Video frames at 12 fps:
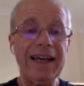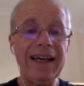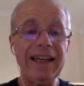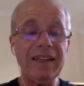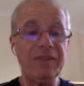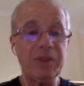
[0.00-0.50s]

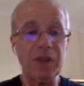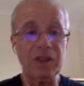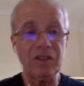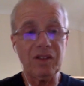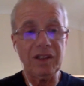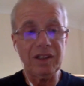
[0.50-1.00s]
And if you
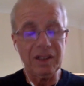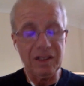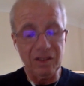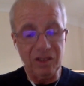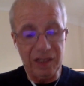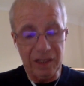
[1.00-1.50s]
can
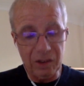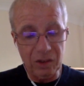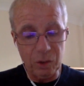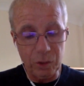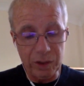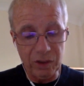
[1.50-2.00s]
continue
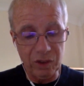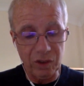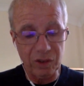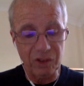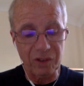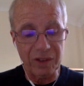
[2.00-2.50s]
to
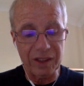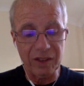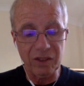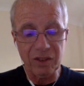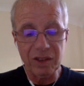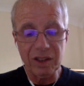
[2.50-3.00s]
research
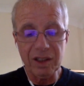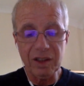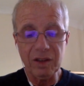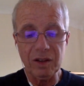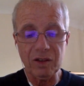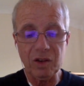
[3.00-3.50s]
this,
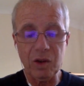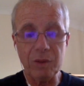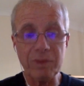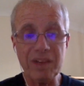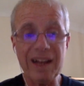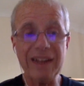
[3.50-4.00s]
the term
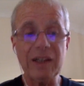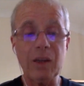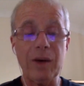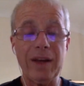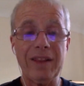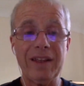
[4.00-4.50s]

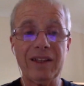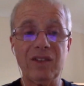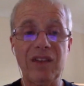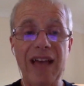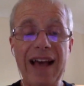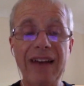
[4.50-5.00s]

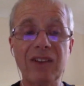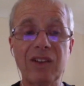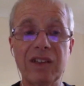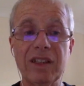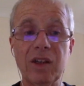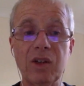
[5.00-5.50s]
technoethics
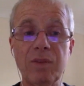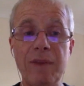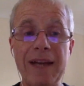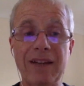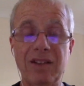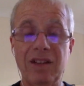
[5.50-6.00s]
actually goes
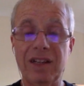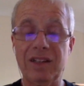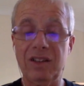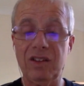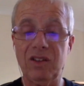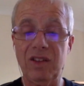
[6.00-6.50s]
back to
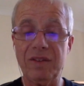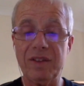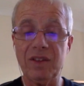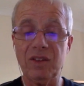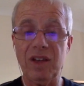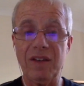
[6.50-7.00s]

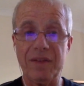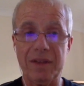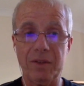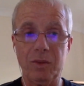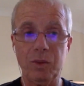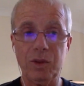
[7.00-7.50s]
1977,
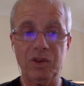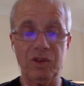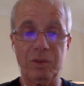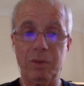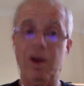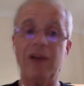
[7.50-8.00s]
which
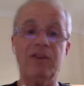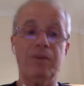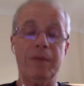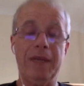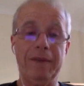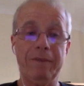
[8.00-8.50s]
surprised
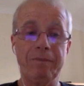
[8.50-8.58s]
me.